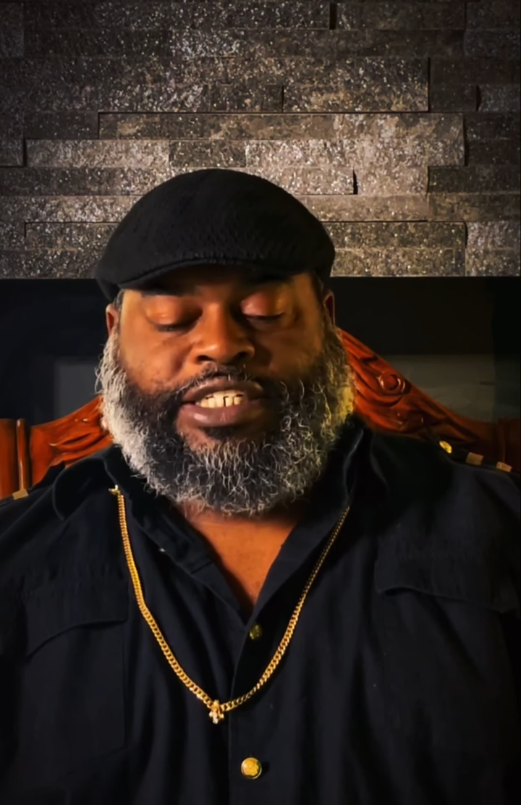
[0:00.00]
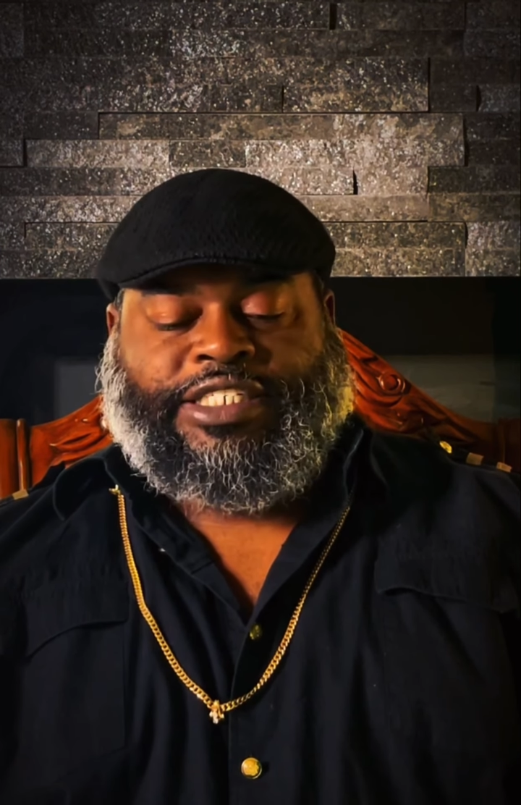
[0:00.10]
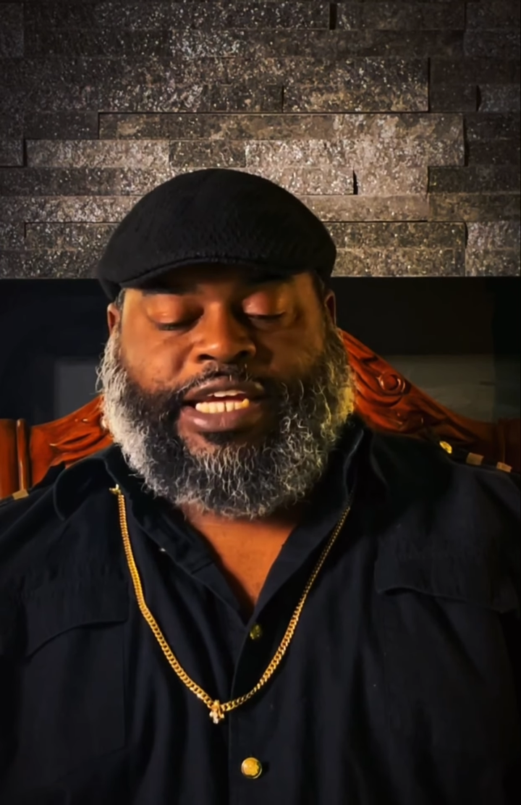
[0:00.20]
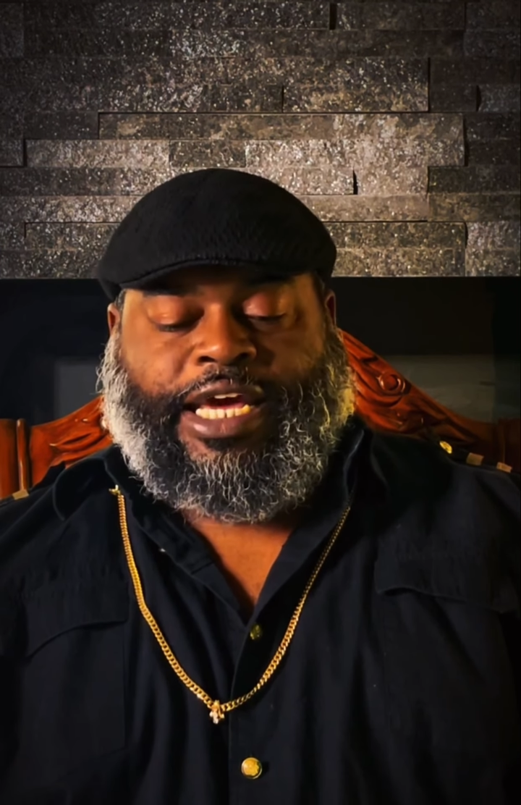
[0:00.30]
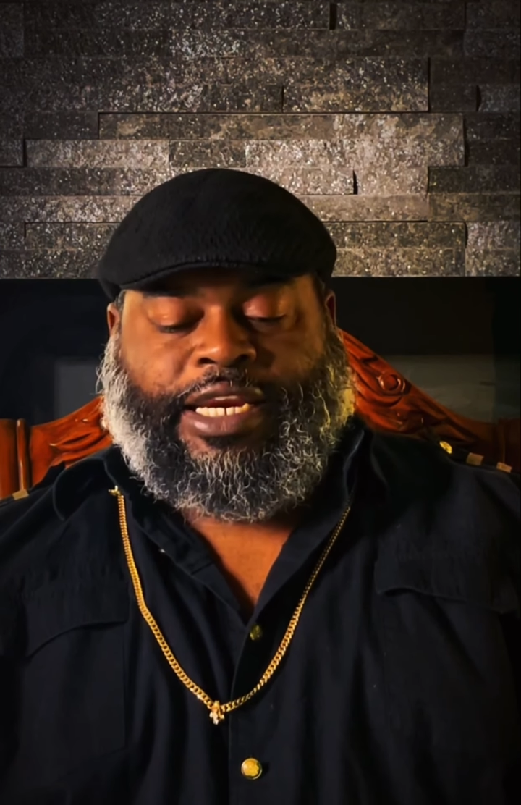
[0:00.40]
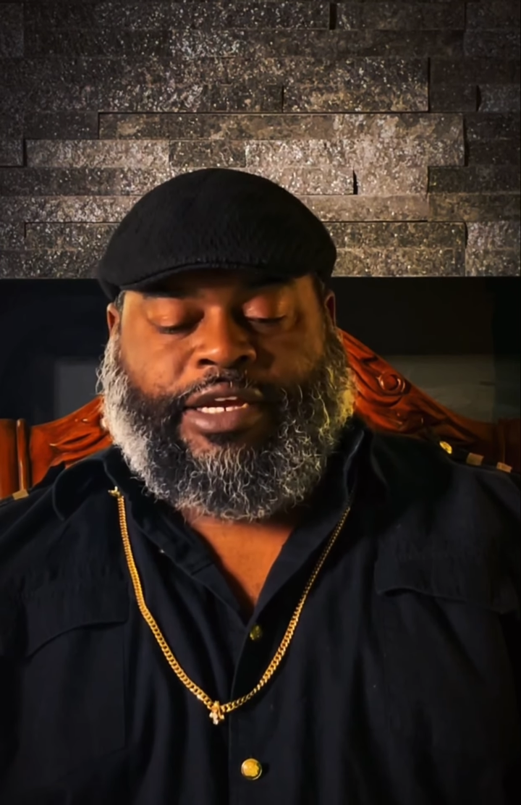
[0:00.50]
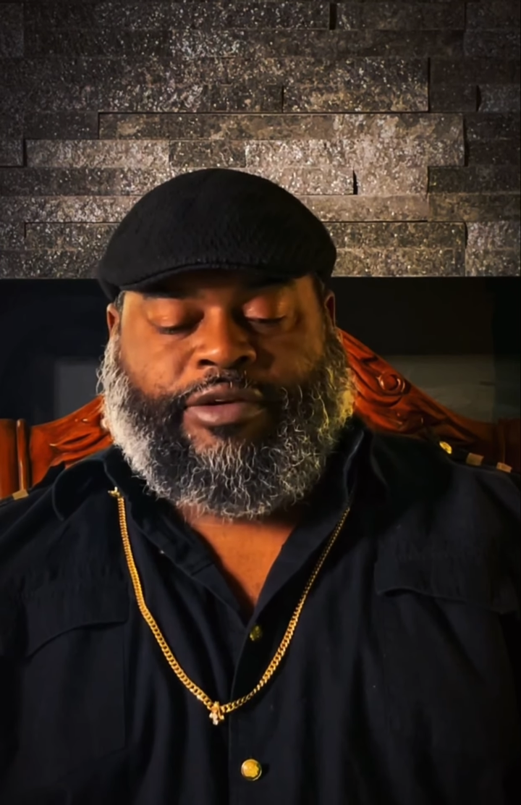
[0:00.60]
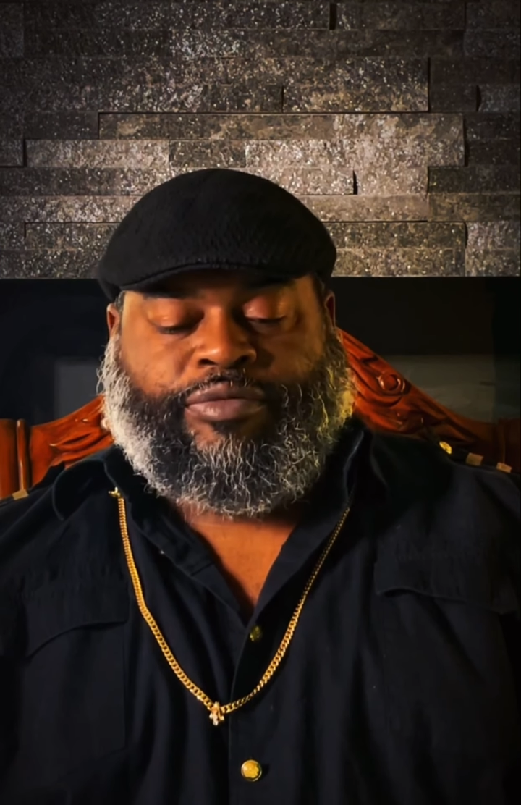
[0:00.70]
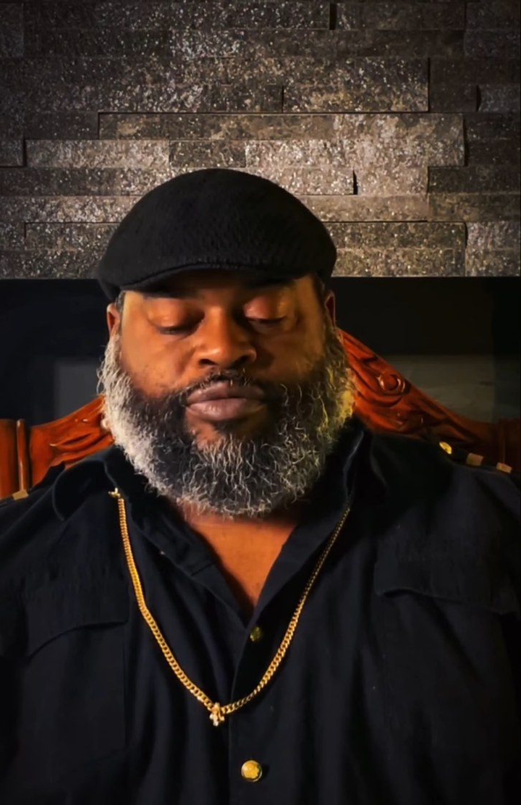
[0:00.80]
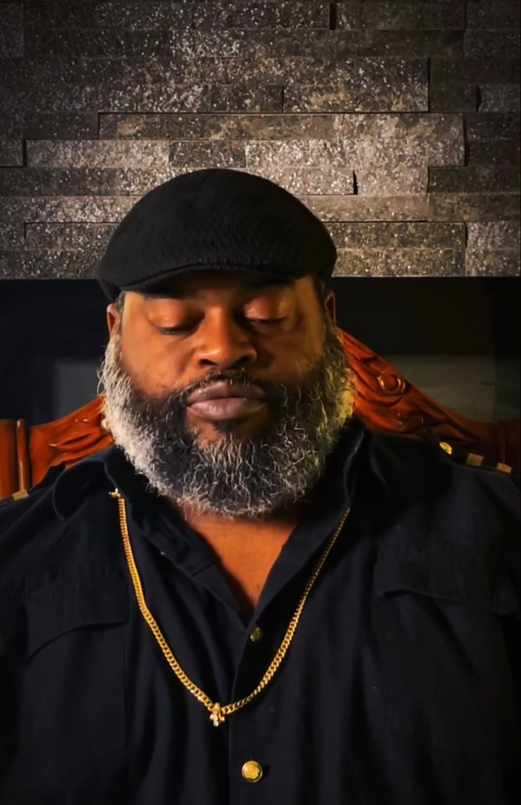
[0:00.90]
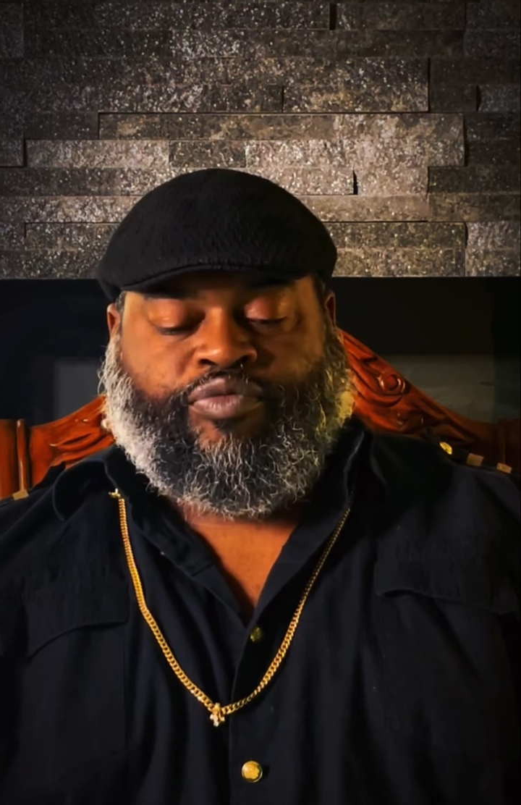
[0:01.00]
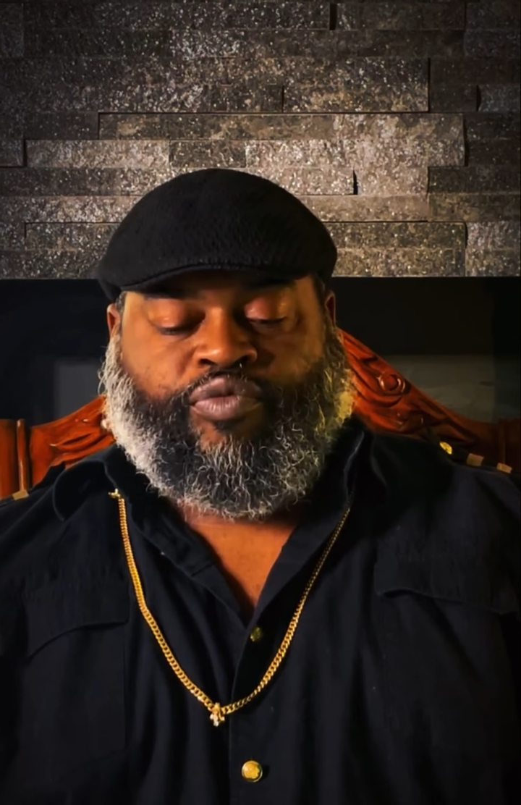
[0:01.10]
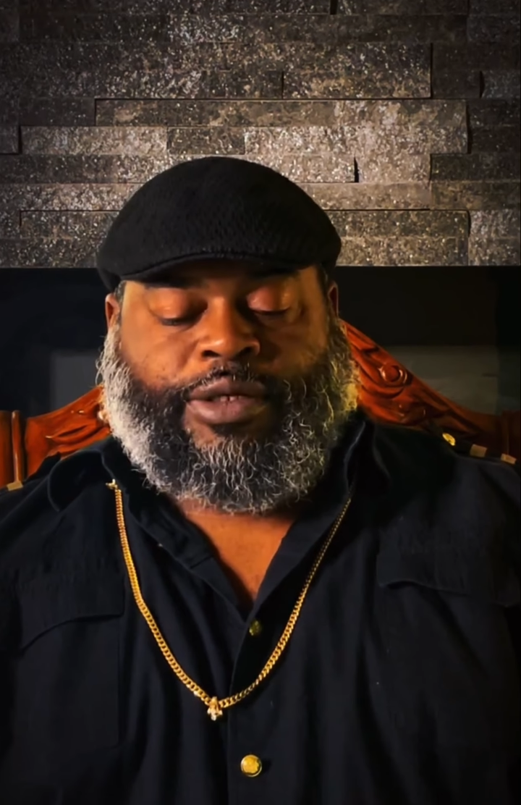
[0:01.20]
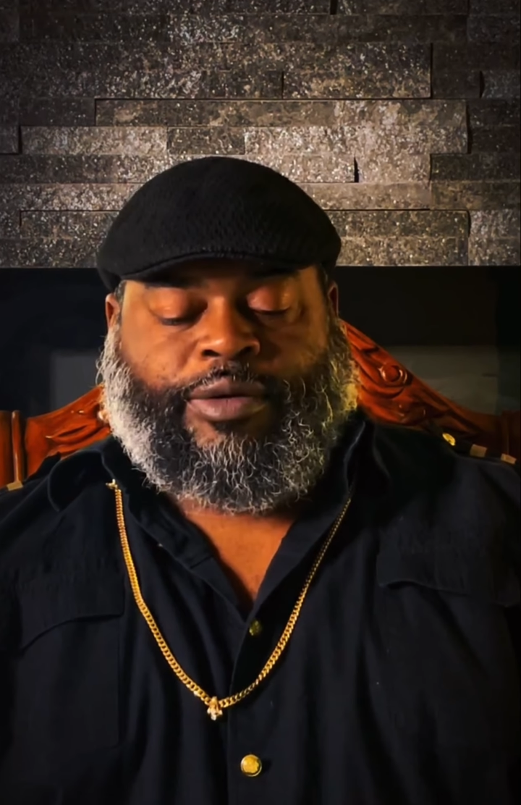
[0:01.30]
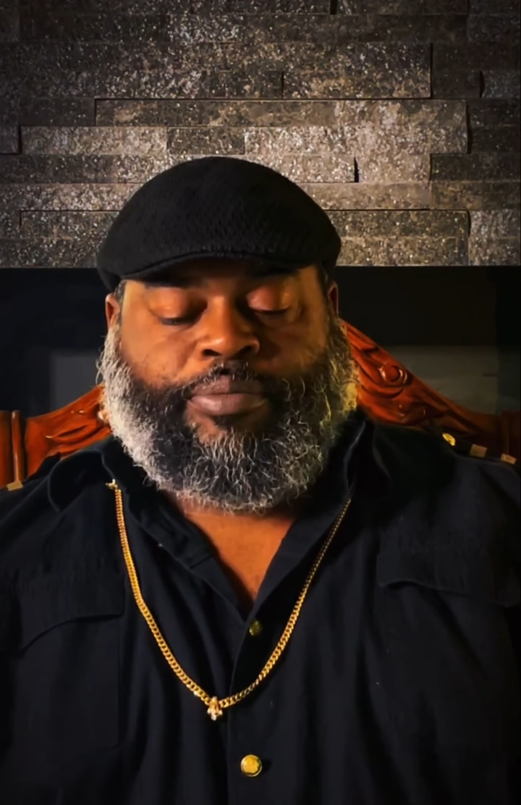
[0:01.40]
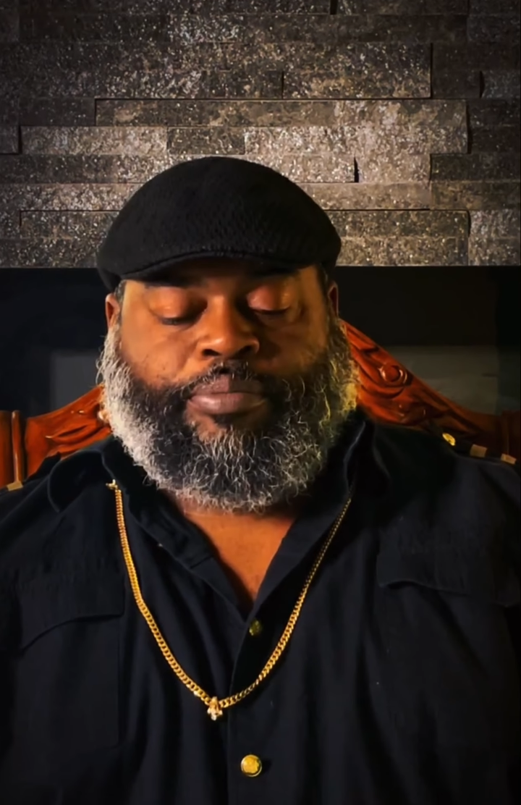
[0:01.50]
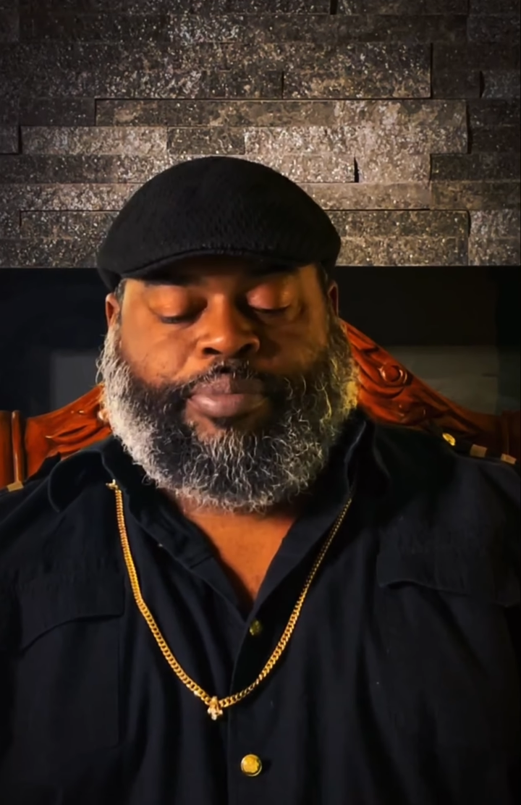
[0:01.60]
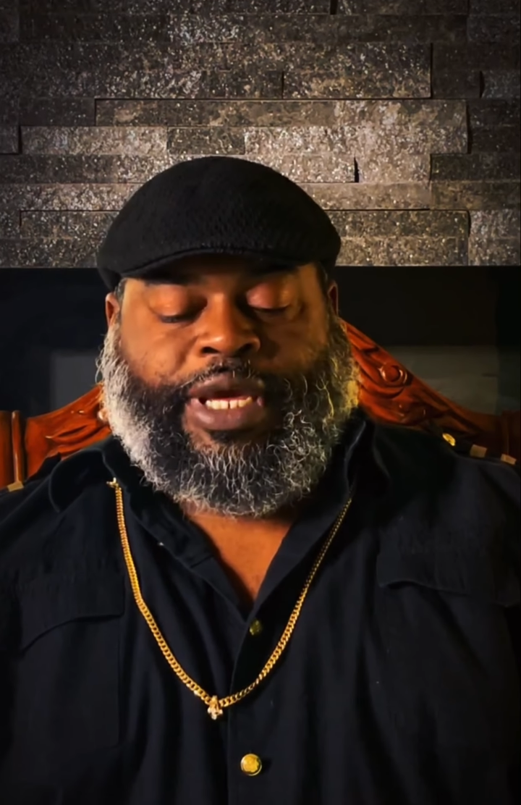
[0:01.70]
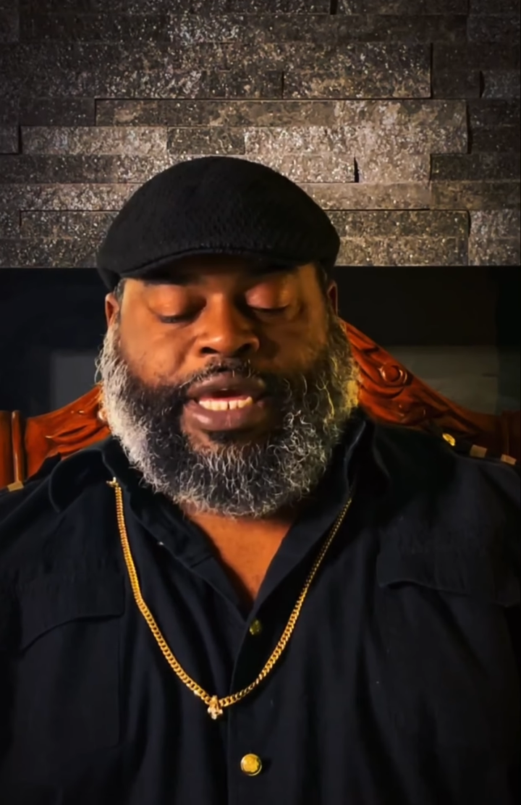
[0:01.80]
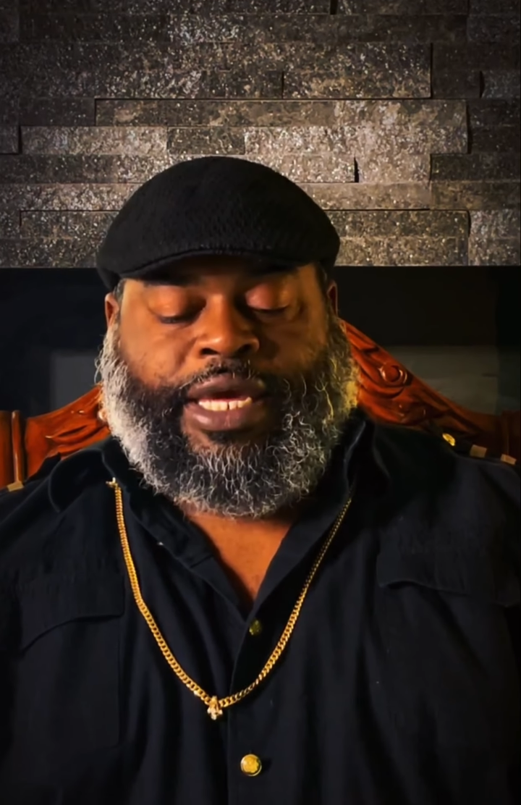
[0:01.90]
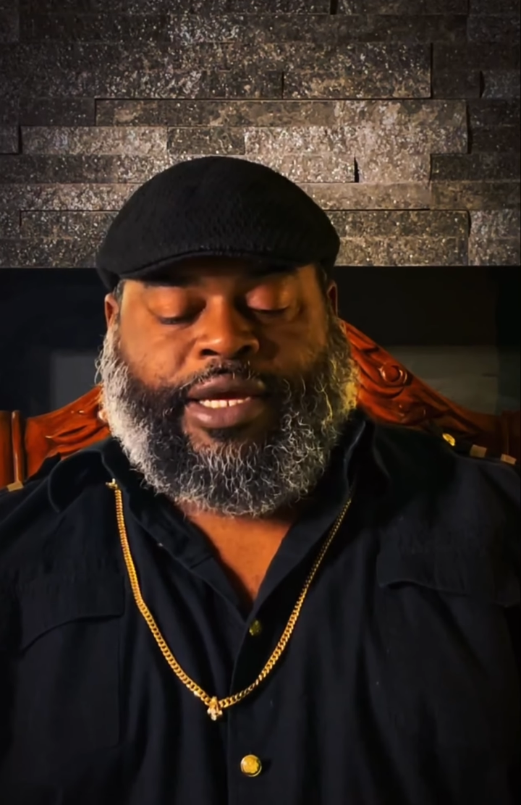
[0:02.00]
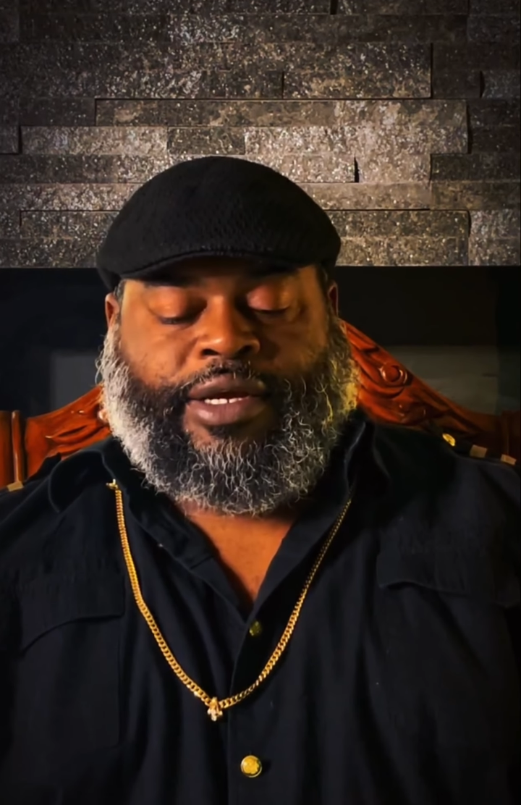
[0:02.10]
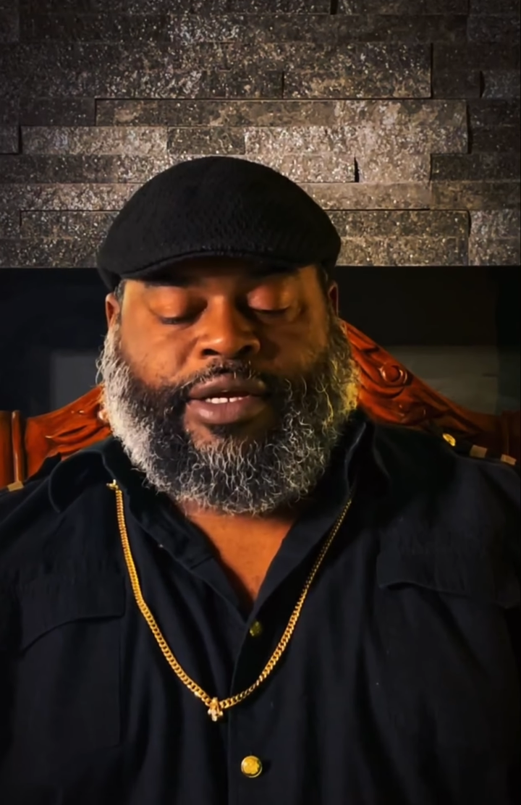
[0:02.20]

stated. B,